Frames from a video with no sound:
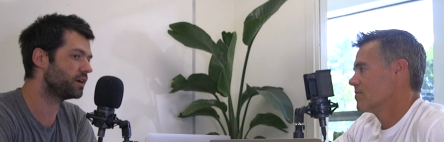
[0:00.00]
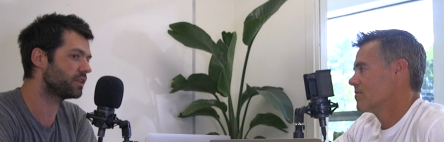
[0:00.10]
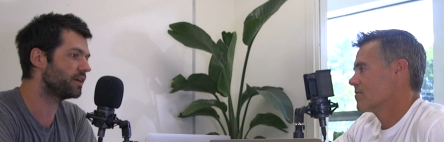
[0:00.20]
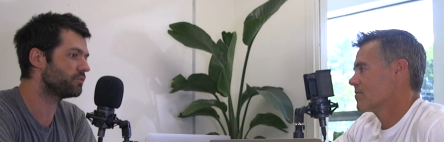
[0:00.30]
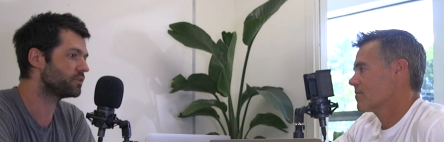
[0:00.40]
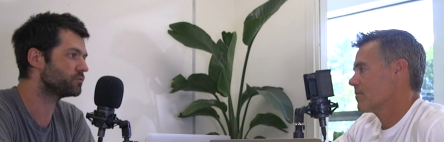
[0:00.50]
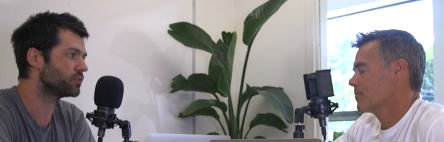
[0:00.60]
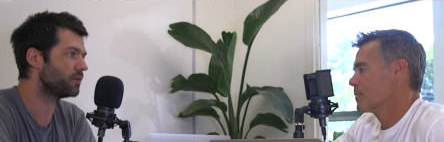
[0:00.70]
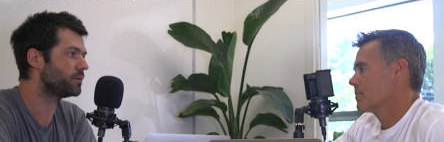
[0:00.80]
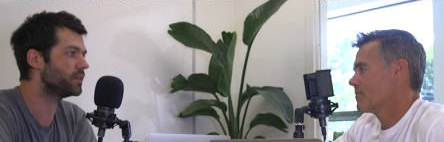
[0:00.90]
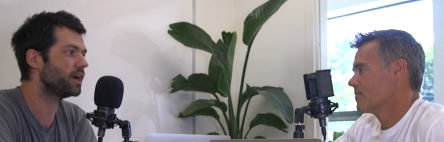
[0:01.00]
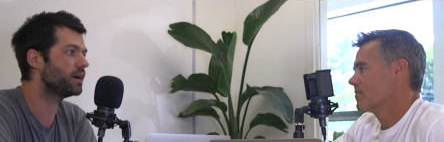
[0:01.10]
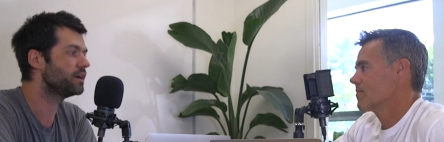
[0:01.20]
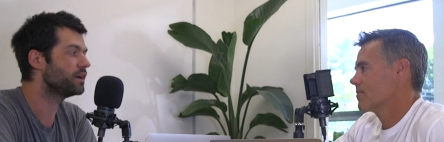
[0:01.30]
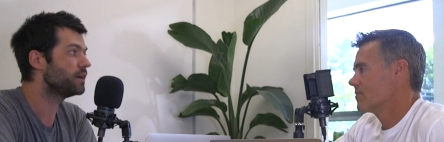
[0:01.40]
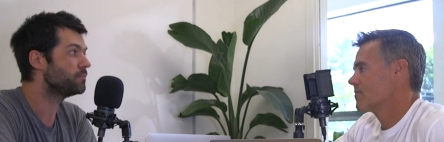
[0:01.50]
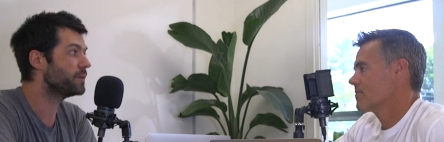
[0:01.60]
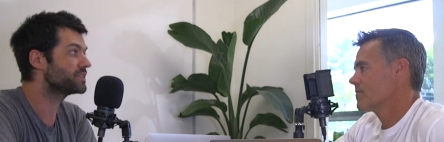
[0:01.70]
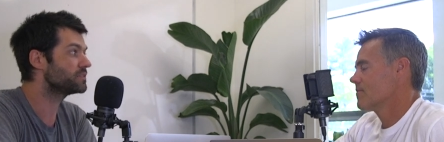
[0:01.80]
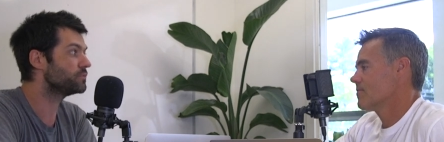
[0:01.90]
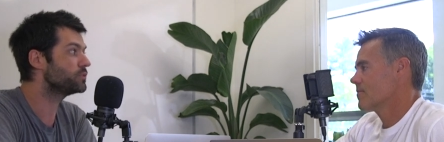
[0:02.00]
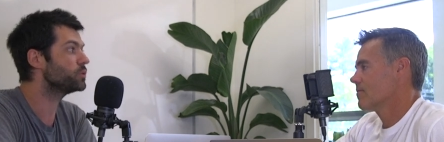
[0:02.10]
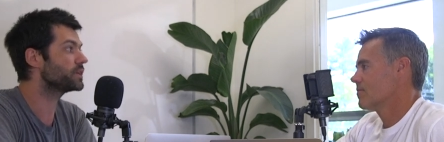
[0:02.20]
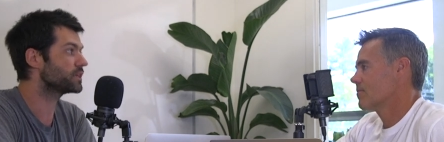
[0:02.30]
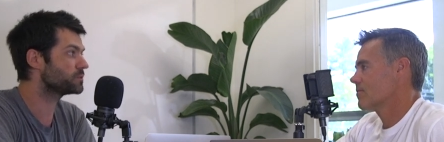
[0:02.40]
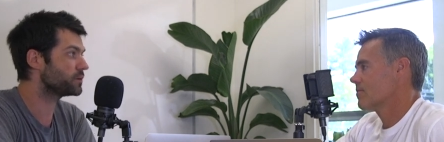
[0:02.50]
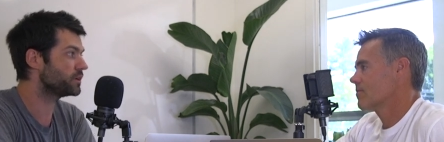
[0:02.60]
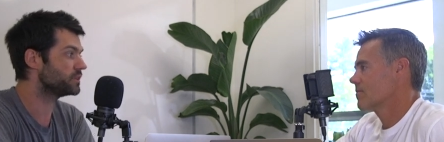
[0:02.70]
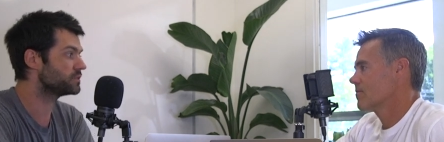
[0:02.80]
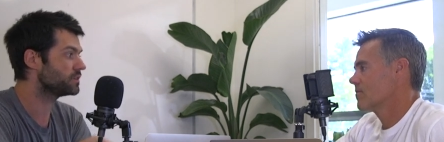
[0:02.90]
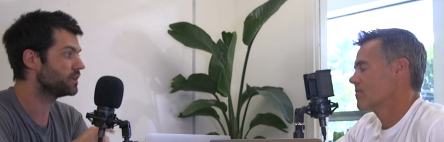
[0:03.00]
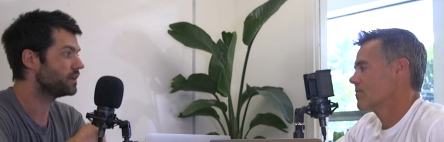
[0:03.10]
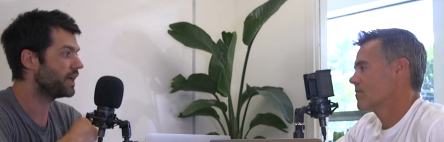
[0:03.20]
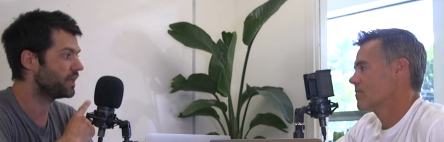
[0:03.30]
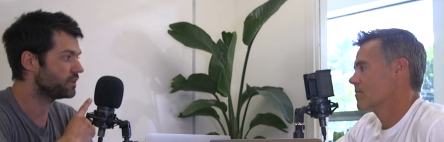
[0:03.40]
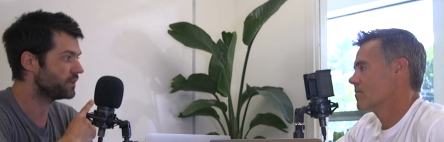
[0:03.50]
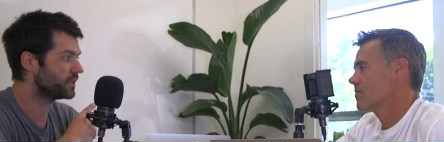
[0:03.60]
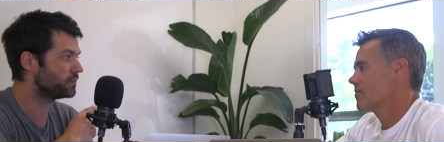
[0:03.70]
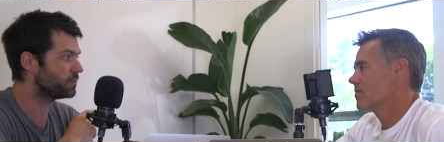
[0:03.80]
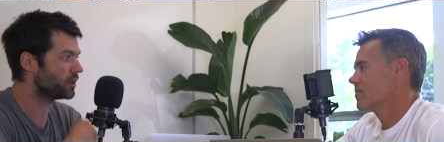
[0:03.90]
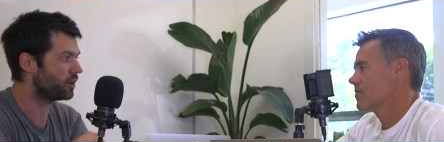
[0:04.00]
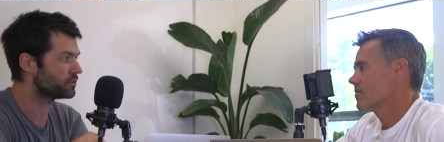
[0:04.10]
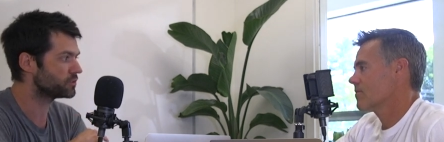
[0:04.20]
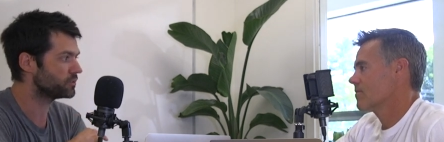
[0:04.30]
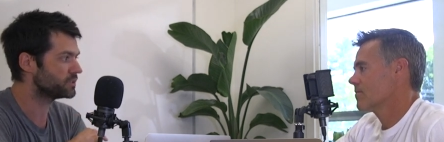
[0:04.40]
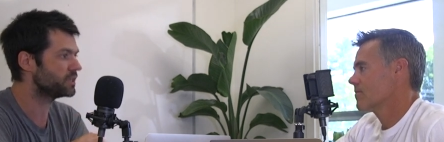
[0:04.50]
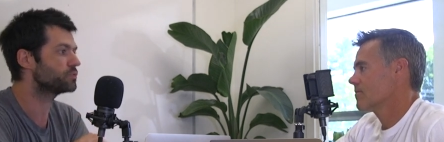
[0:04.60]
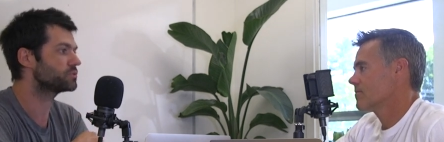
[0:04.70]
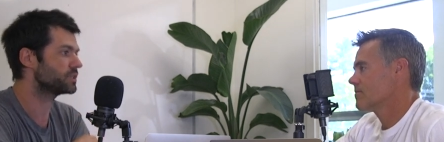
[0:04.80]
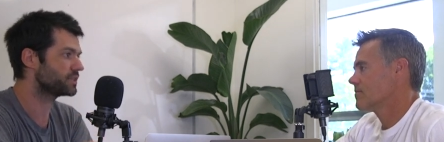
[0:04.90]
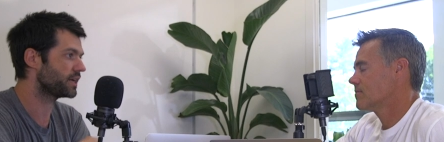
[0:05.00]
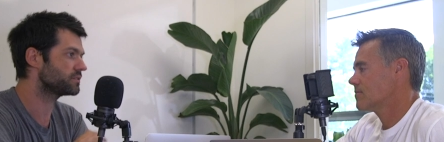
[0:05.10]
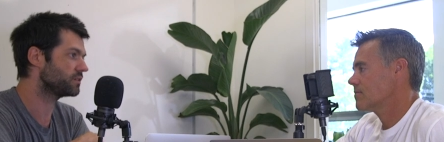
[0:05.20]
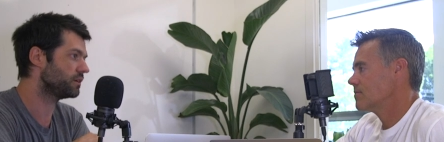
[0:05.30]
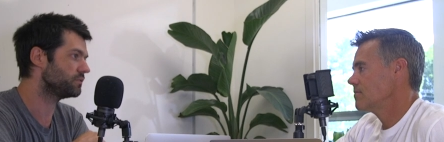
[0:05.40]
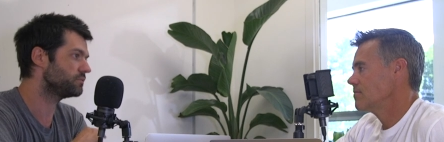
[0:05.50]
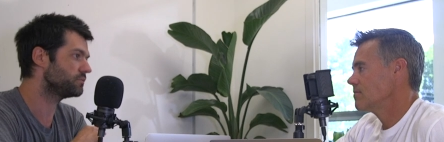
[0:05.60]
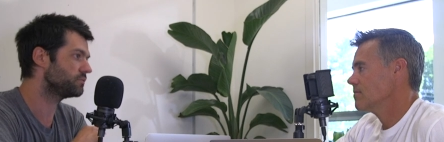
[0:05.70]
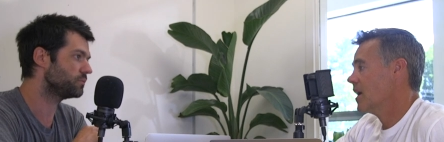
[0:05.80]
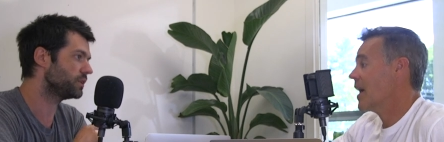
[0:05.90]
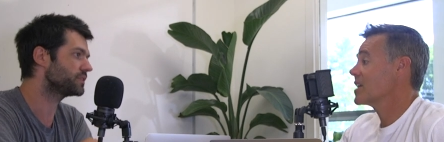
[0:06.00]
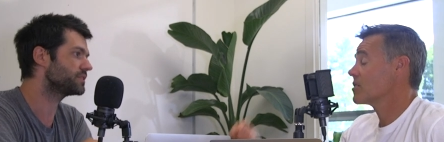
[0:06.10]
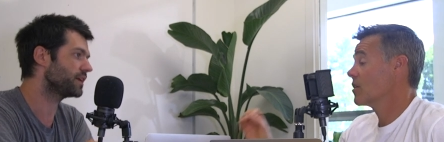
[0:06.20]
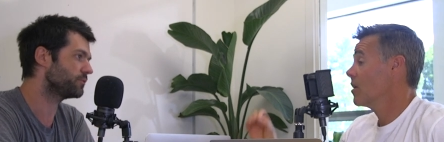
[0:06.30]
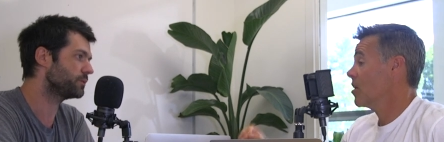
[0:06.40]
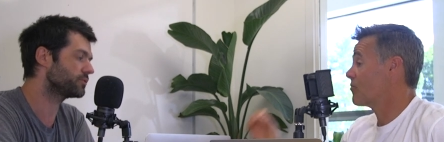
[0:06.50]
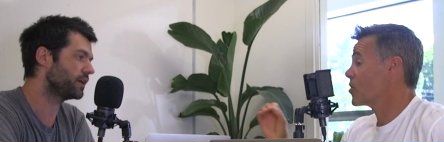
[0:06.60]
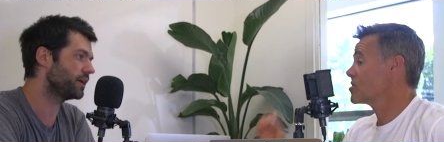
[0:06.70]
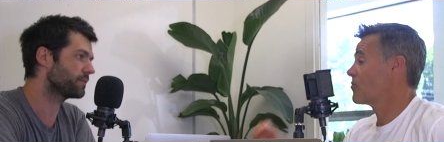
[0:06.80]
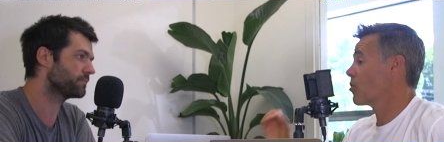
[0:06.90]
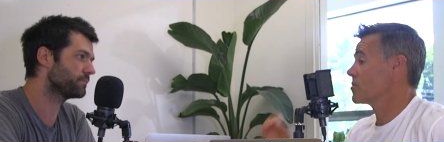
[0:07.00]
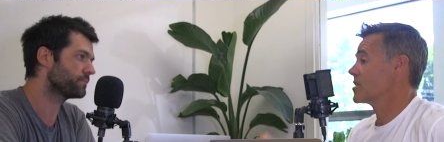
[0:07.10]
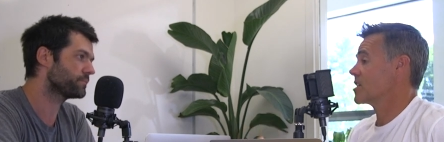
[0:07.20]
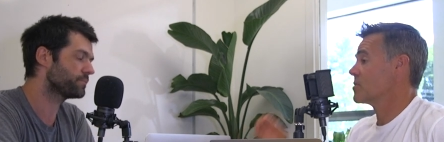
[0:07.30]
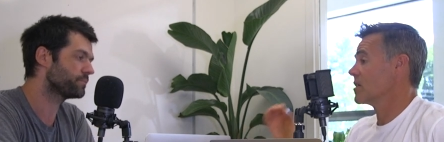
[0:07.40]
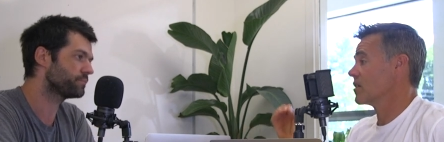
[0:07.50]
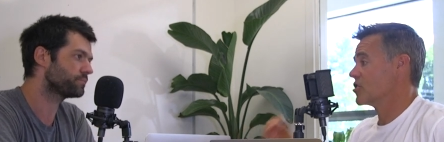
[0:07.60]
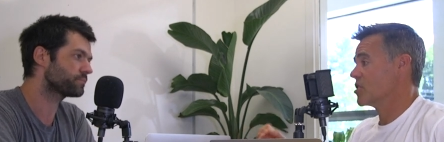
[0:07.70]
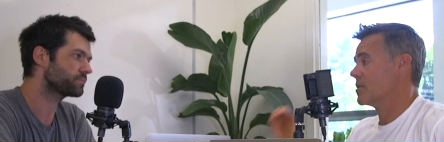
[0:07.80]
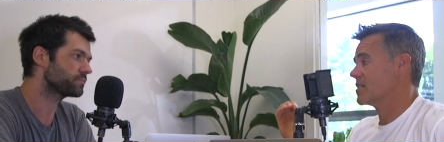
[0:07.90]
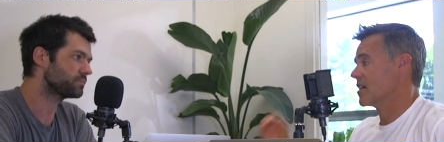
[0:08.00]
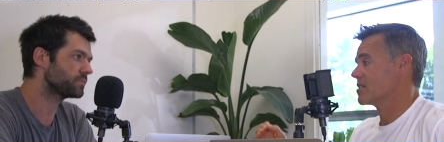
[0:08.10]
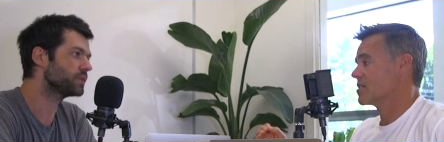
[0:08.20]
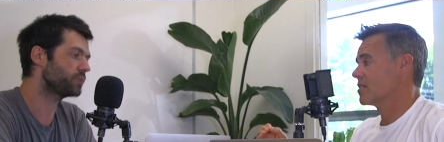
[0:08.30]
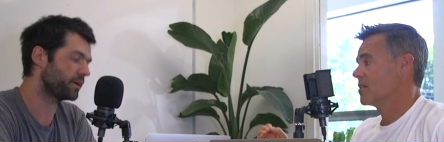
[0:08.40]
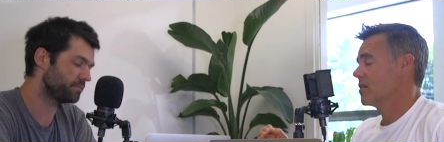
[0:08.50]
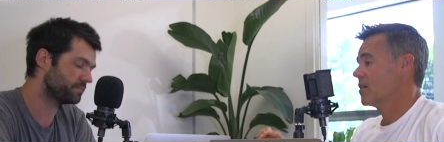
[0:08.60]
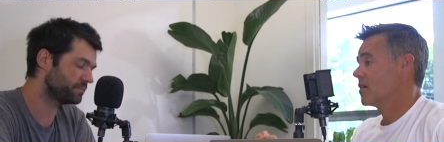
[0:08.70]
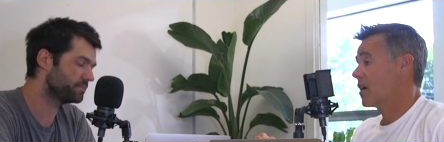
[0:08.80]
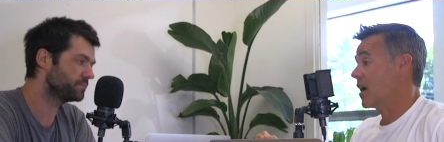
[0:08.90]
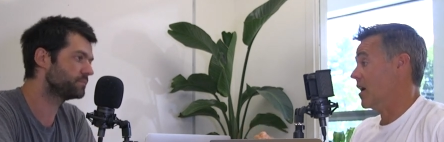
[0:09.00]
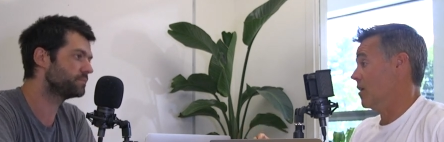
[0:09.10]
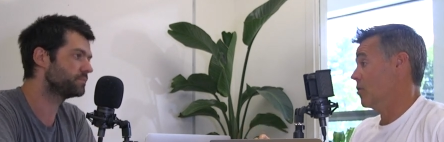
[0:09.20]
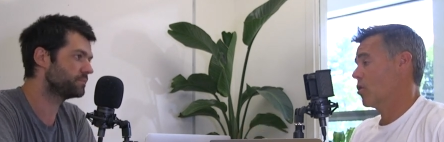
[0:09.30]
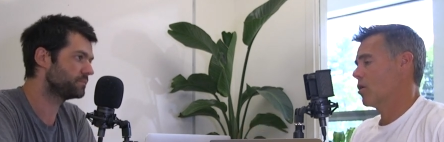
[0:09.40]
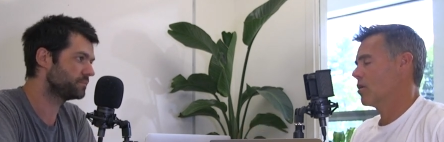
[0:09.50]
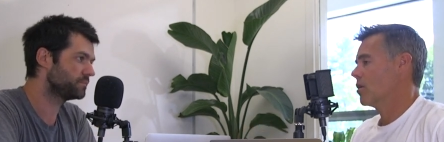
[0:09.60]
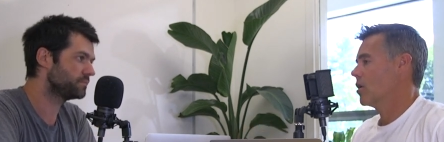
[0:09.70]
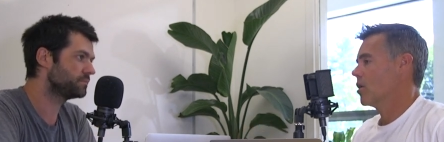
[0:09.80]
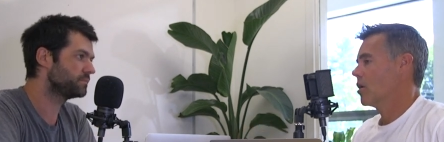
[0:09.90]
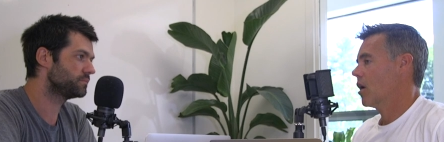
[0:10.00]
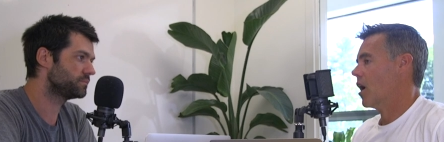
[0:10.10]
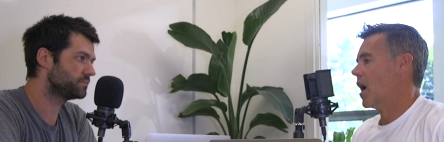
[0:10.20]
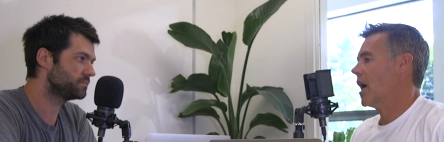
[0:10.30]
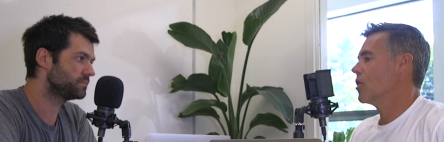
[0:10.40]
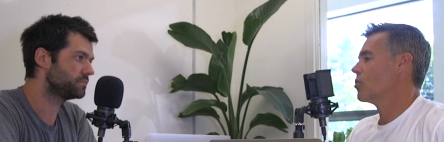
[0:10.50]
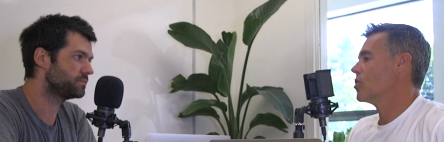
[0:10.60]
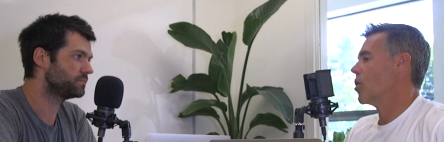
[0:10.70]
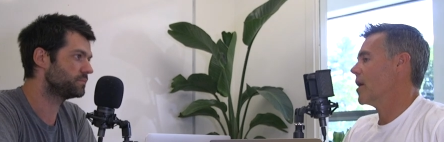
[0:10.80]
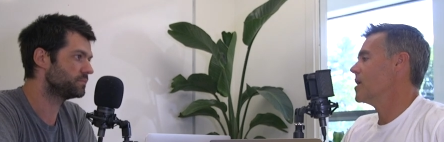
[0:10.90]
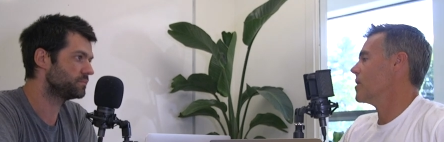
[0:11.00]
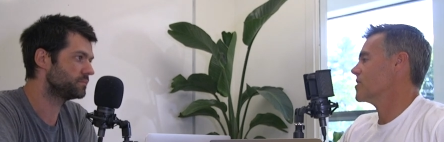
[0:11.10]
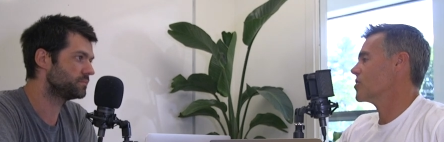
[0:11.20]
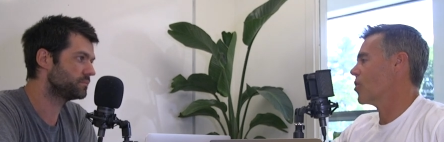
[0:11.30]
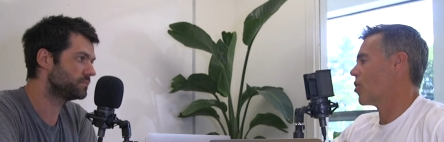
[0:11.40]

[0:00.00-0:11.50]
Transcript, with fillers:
Speaker 1: a level of drama that makes the viewing experience elevated, but also is an interesting test of
Speaker 2: well, it has to be first and foremost has to be a legitimate test, right? And I don't know anybody that's going to